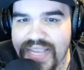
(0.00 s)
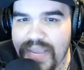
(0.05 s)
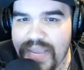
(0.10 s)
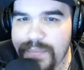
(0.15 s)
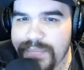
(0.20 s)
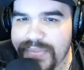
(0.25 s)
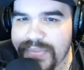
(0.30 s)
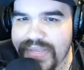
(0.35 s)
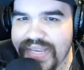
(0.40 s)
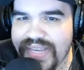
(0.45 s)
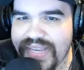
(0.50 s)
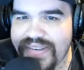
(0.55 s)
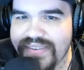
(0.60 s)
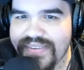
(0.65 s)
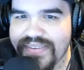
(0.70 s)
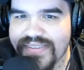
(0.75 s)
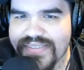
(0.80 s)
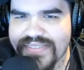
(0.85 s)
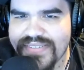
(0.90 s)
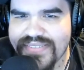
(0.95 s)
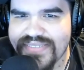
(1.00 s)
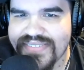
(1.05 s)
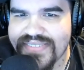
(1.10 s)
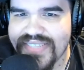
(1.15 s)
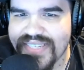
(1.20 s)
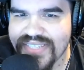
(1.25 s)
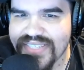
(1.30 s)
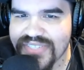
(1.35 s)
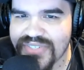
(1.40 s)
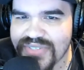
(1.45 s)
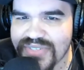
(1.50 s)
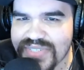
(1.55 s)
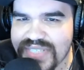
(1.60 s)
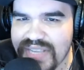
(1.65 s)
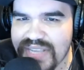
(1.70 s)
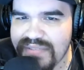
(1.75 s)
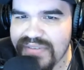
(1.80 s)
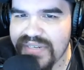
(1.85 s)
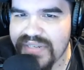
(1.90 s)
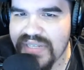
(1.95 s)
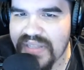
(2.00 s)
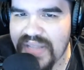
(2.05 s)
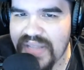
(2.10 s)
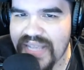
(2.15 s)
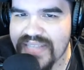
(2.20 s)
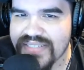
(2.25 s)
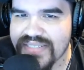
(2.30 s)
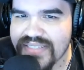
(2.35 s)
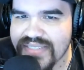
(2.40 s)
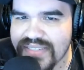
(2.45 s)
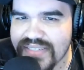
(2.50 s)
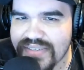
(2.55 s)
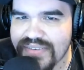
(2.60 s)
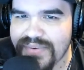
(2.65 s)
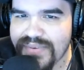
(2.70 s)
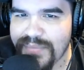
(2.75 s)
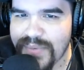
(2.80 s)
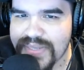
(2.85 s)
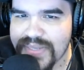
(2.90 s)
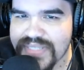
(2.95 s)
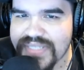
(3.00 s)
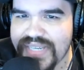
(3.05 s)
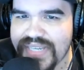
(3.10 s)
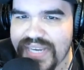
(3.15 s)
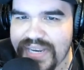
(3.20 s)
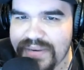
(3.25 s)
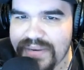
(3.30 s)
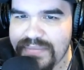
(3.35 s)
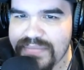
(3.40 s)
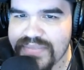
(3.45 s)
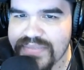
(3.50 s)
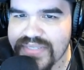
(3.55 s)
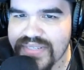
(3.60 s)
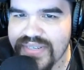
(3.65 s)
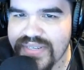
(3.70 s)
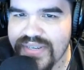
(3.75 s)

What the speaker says: I played six or seven classic wrestling games.